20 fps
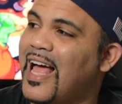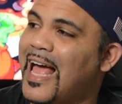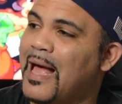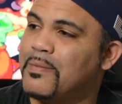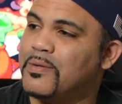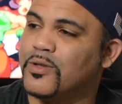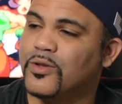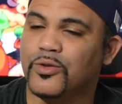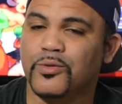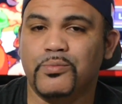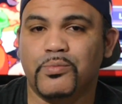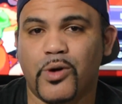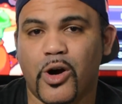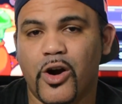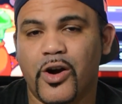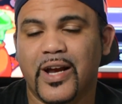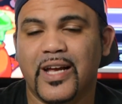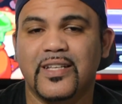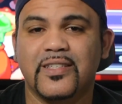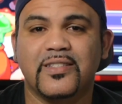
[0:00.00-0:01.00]
absolute
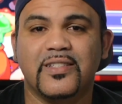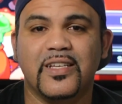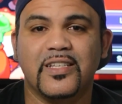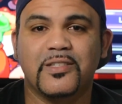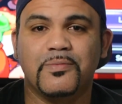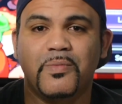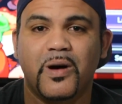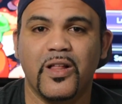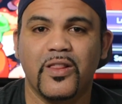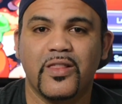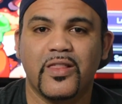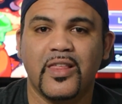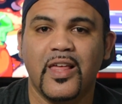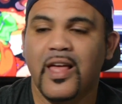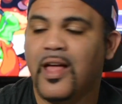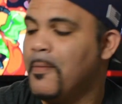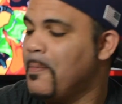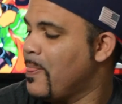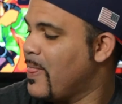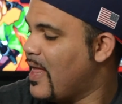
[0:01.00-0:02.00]
bargains this
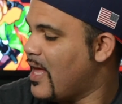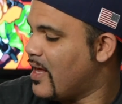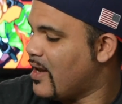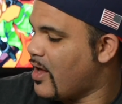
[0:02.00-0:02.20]
month.